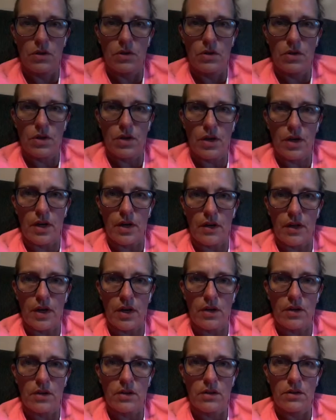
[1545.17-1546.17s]
Are you there?
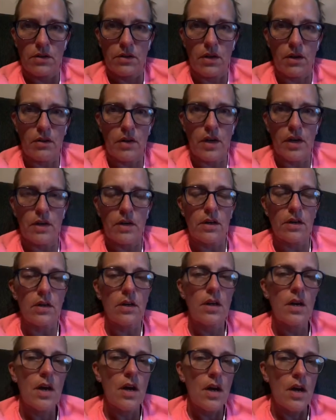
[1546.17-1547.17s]
Okay, good.
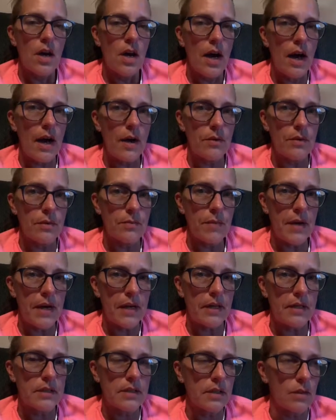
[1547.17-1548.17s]
I would make
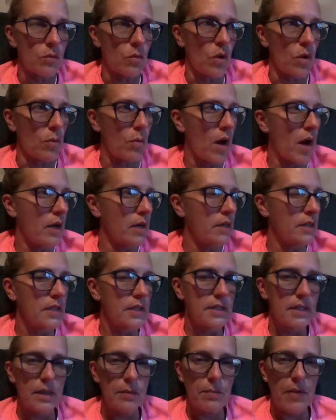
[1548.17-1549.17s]
some warm water in the
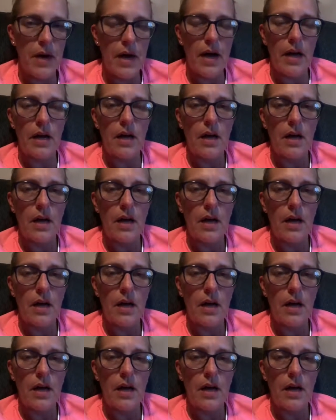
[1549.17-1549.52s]
teapot,